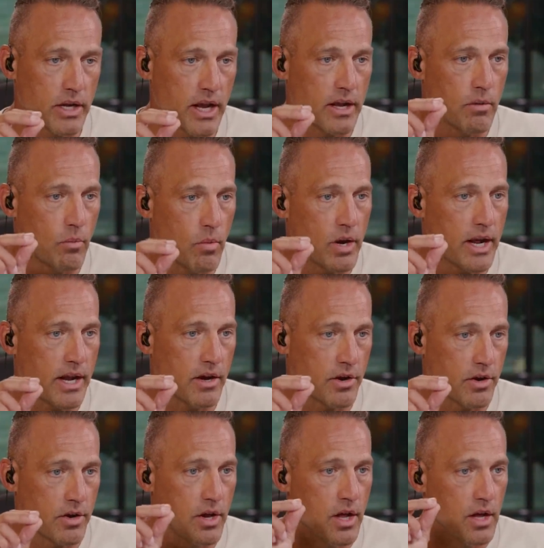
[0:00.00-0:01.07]
Again, 1
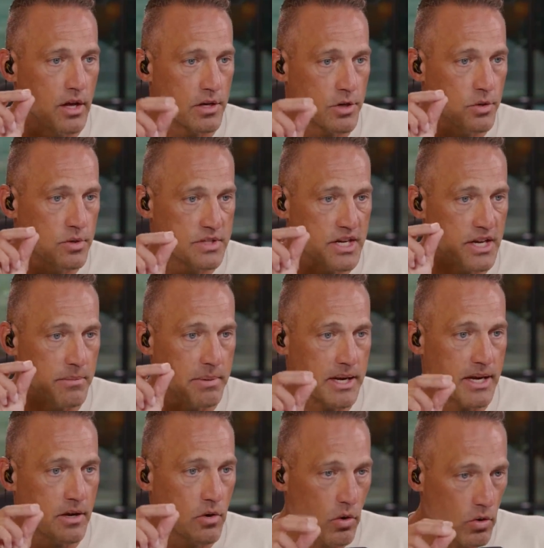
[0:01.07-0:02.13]
800
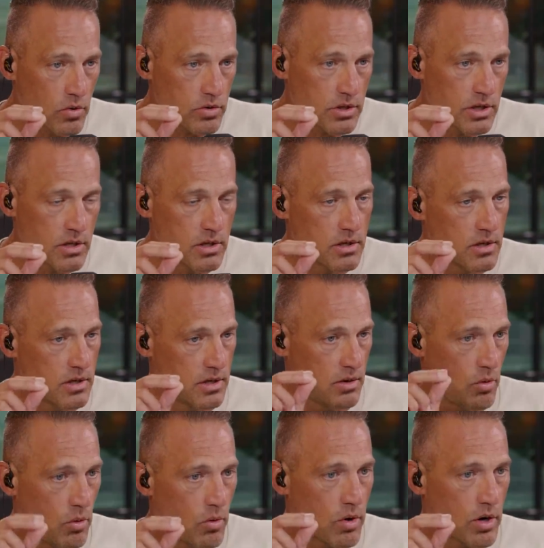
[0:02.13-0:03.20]
UCB Gold
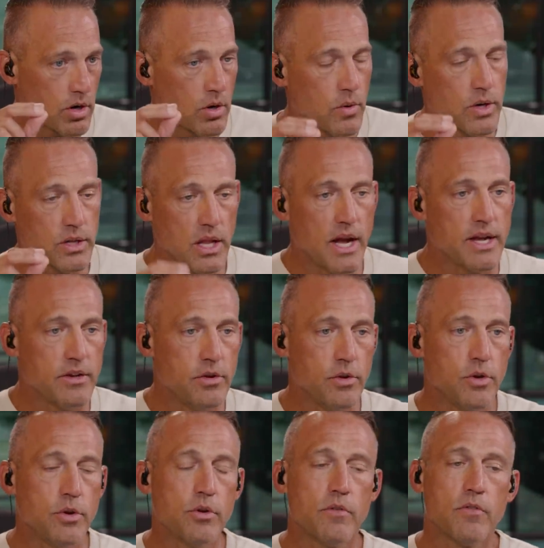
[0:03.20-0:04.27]
or go online to
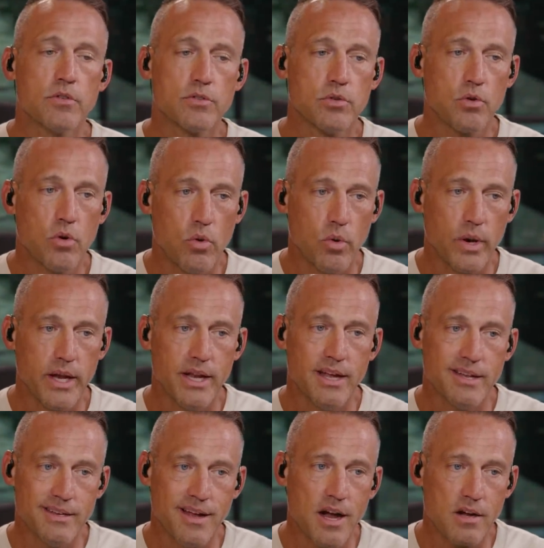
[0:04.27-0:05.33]

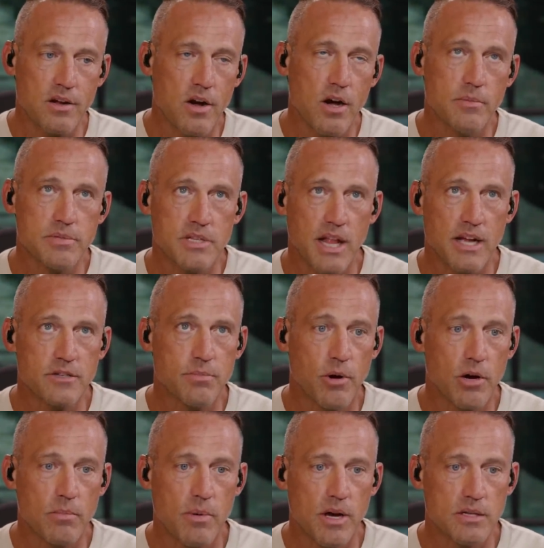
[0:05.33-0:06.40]
universalcoin.com slash
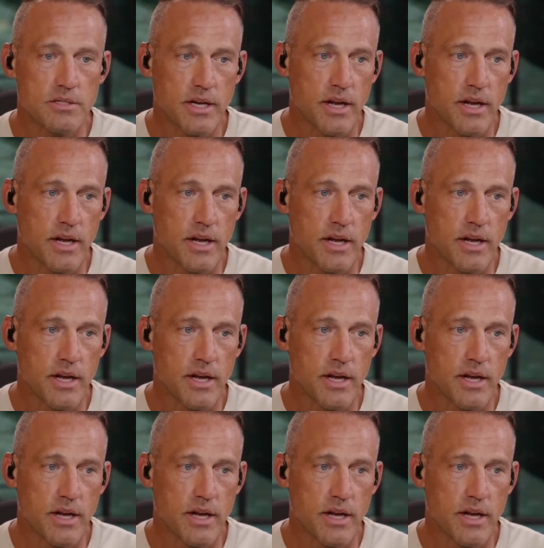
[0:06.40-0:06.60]
Mark Moss.